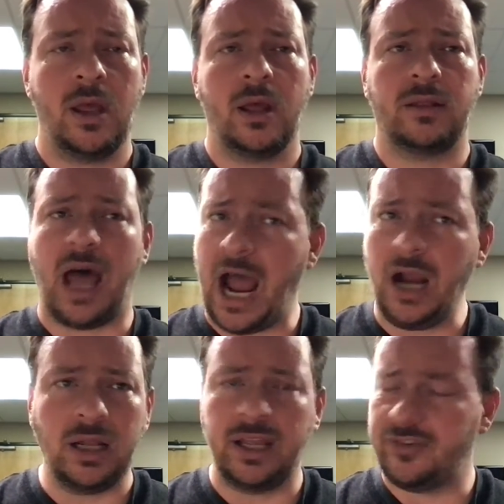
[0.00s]
The
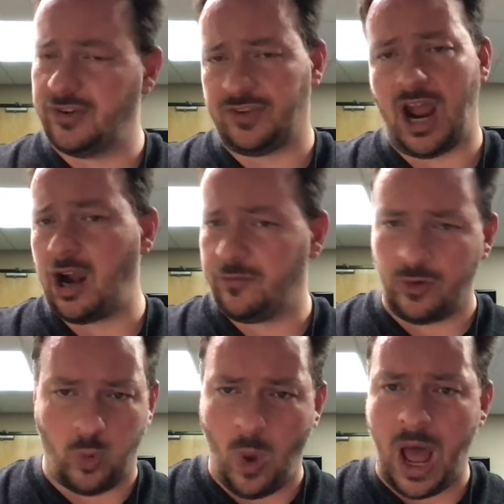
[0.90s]
hireling is just hired for a
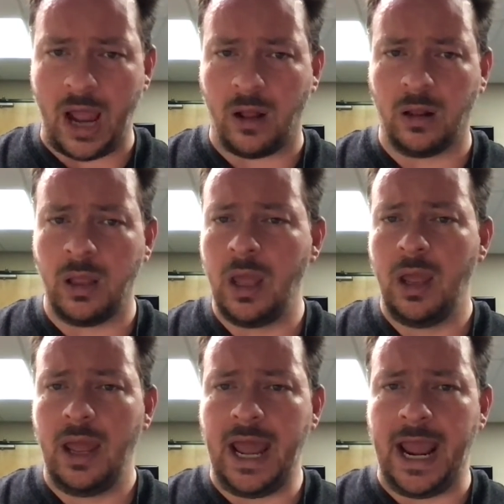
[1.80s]
while,
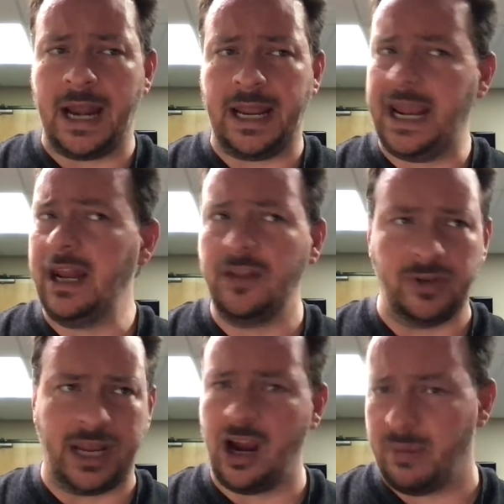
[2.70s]
and he doesn't
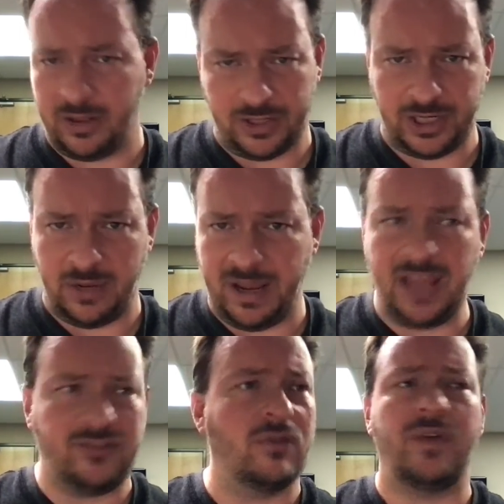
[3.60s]
care about the sheep. He
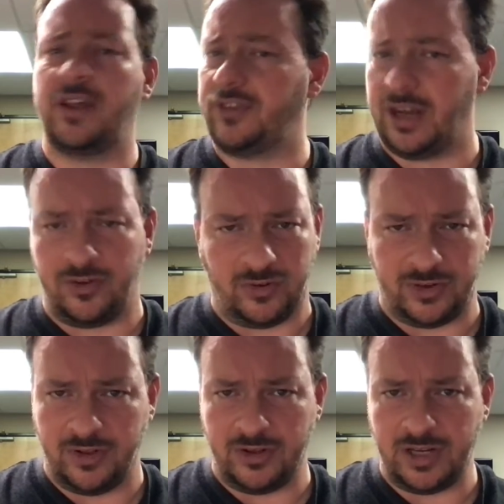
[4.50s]
has no vested interest
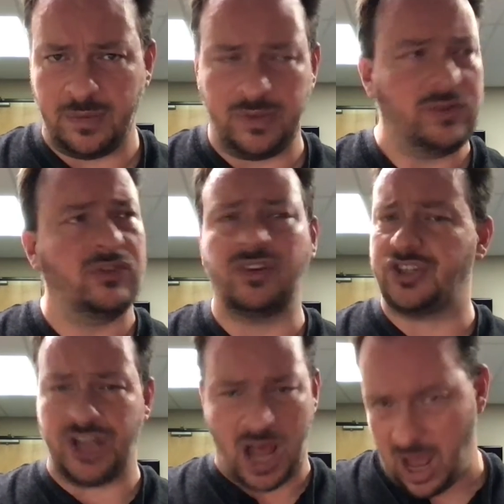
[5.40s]
in the sheep. This is a
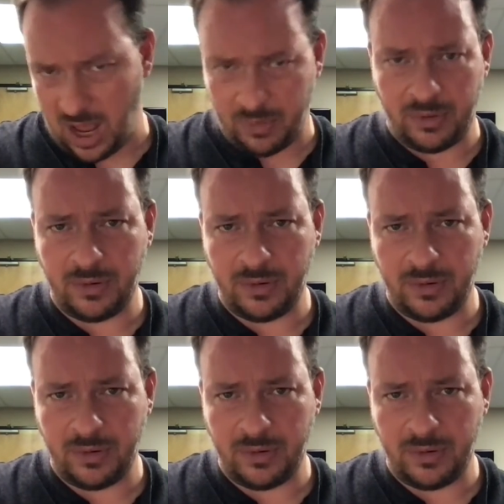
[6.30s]
job.